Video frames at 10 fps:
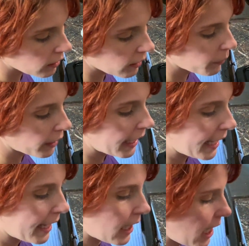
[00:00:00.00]
We're gonna
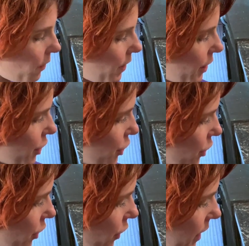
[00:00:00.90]
add our
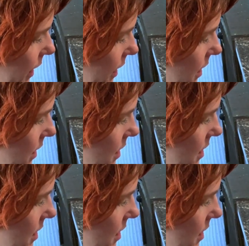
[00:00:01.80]
sugar in.